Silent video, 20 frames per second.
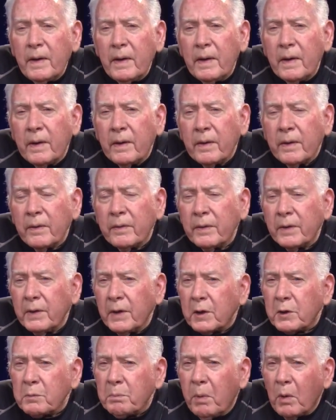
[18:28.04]
The
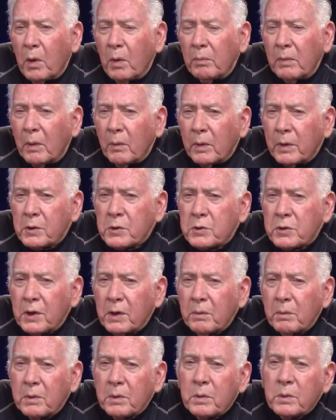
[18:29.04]
next poem I want to
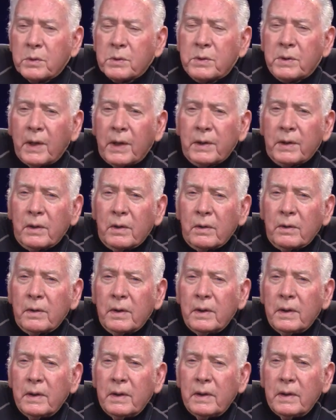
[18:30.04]
share with you is titled,
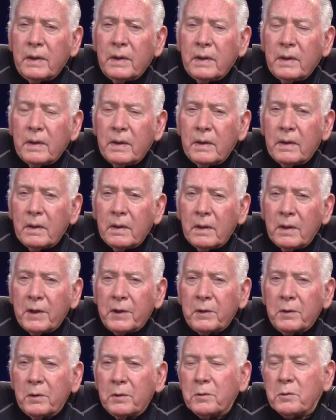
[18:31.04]

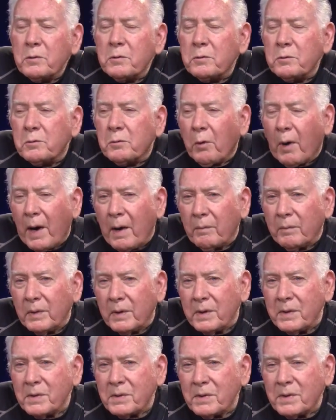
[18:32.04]
Little
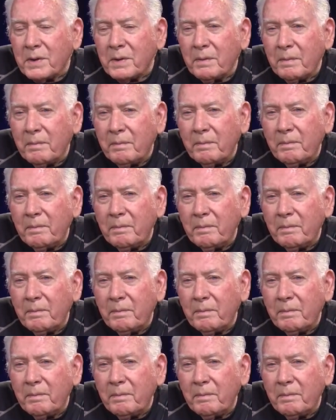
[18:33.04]
Travelers.